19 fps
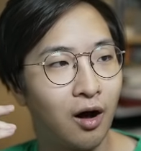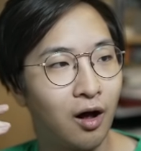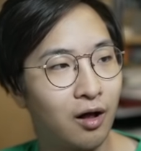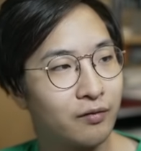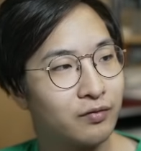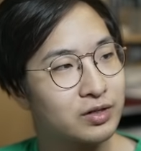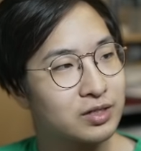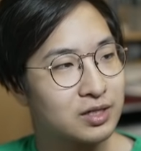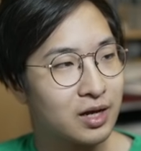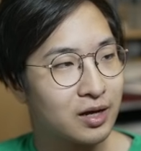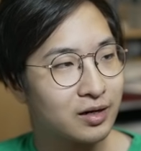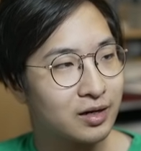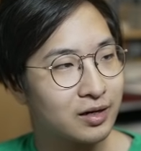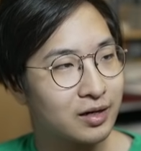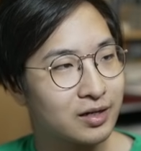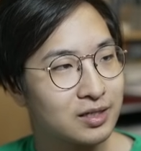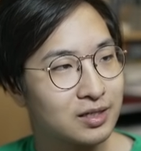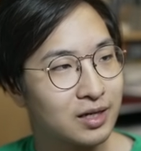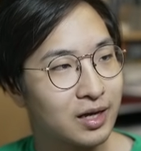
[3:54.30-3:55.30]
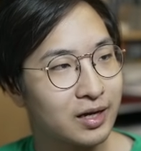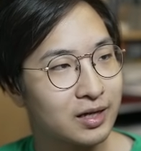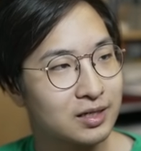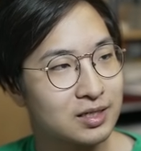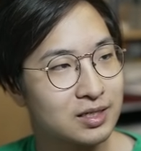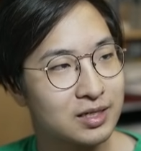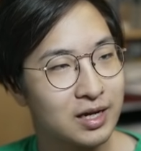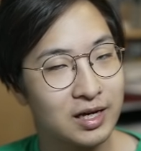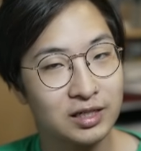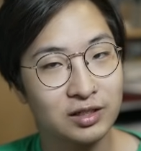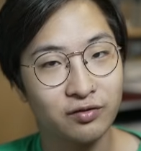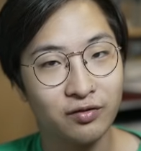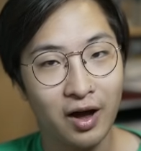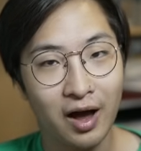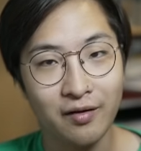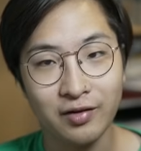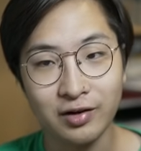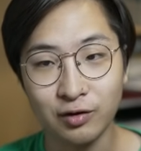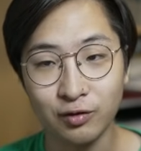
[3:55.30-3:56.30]
all of a sudden it's like stage
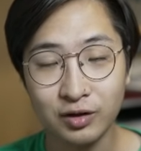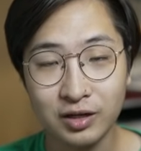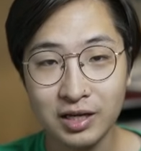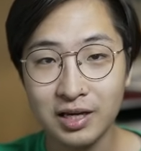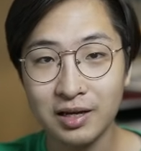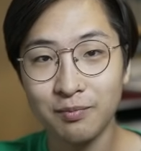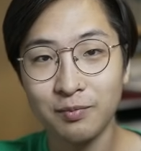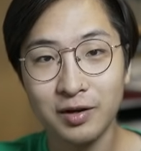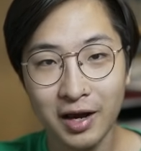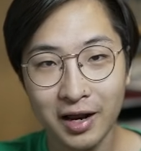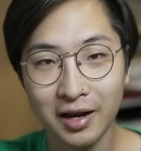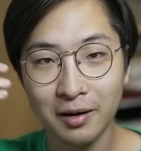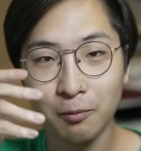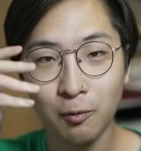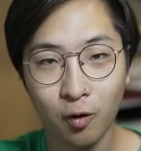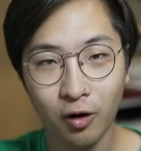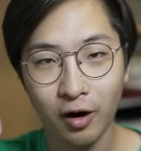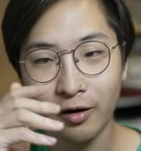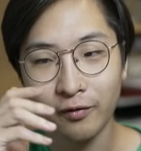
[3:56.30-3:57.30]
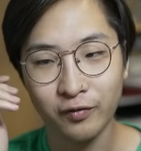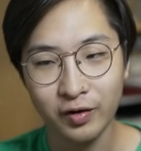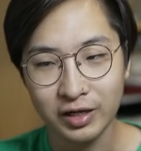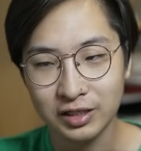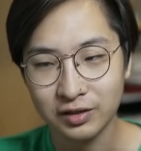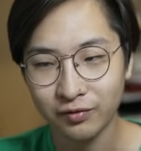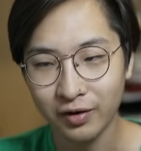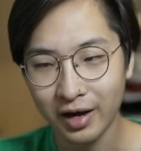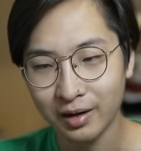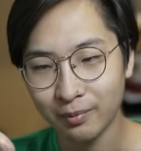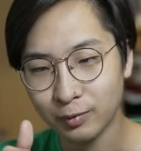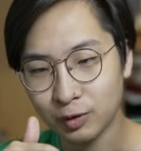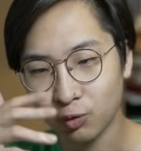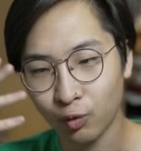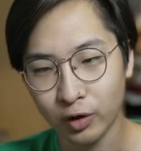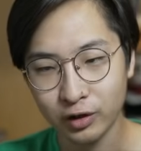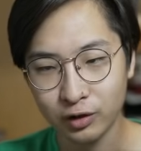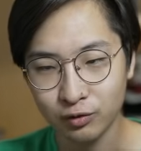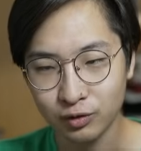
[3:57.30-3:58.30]
5 and you keep getting more offensive items.
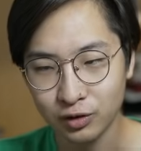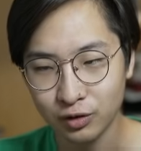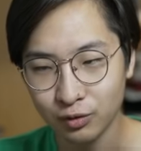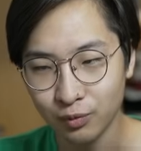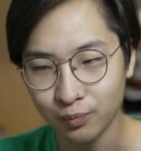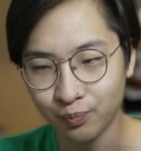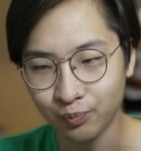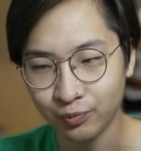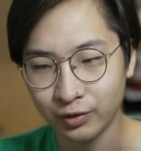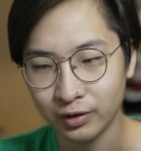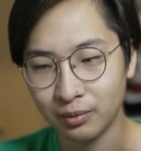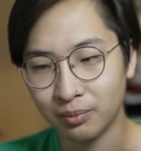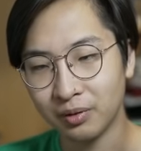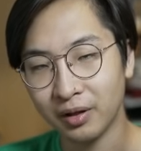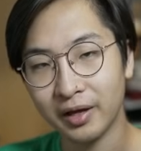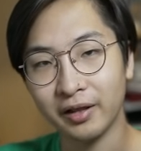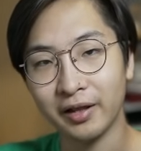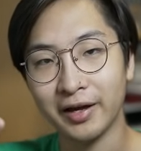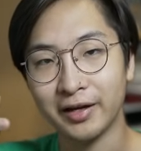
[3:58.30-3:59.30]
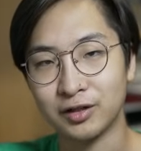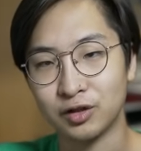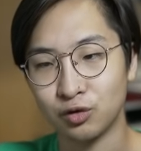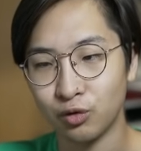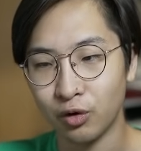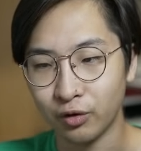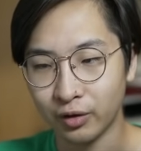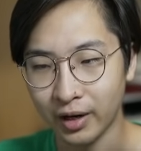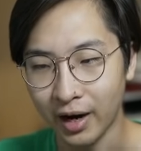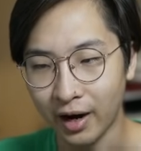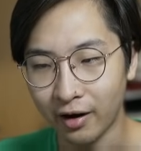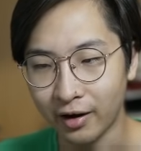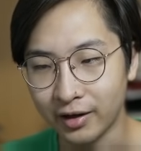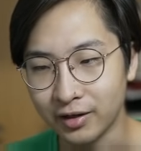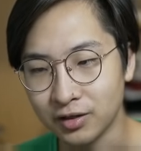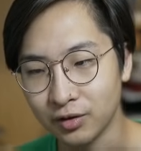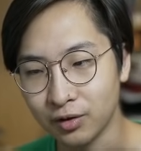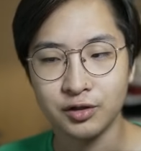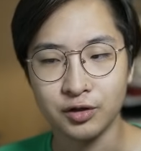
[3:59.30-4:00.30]
What do? You play like duo
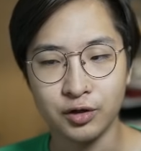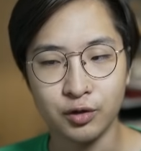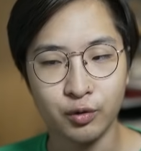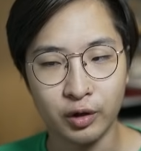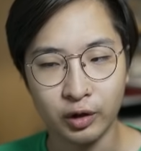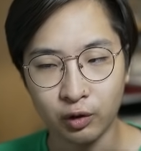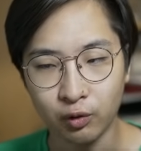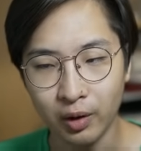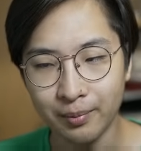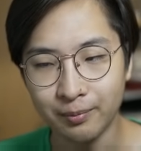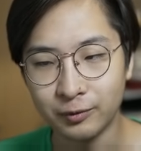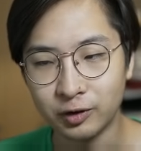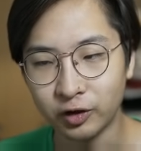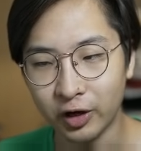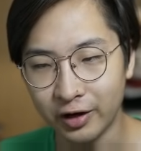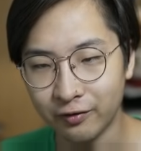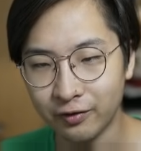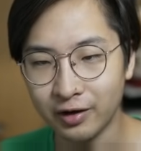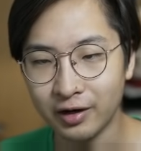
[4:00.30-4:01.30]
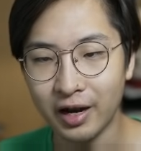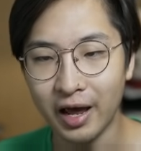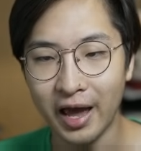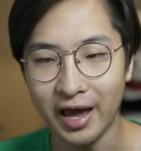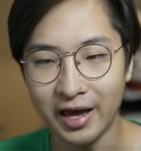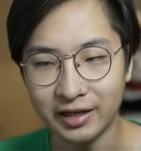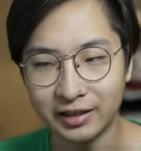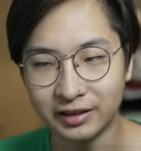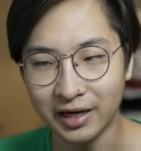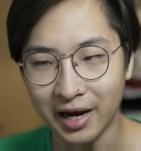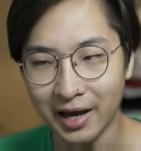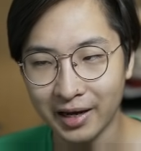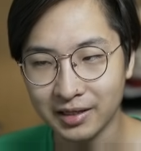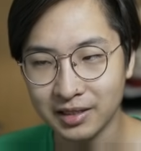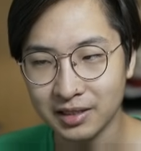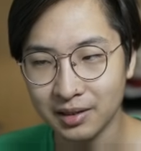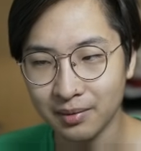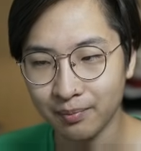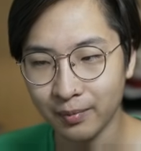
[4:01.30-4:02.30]
carry. So you equip Draven and
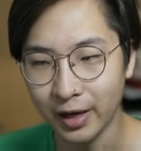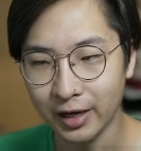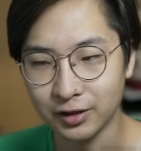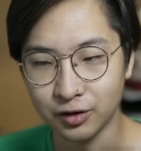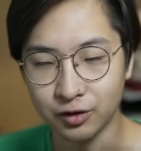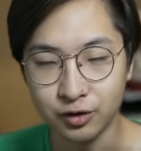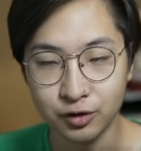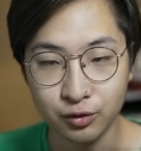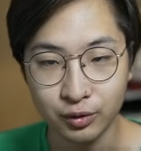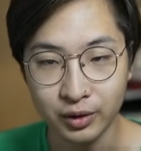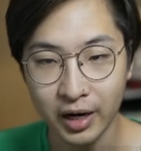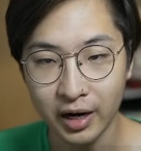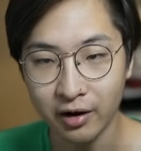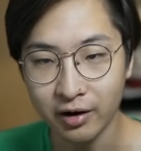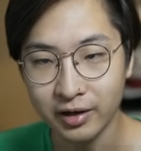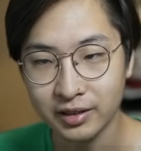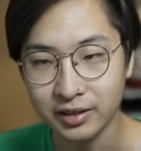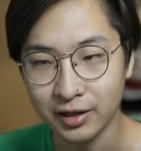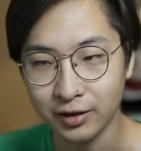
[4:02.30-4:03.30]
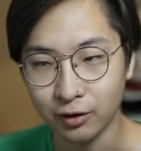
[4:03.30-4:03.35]
Jax as your 2 carries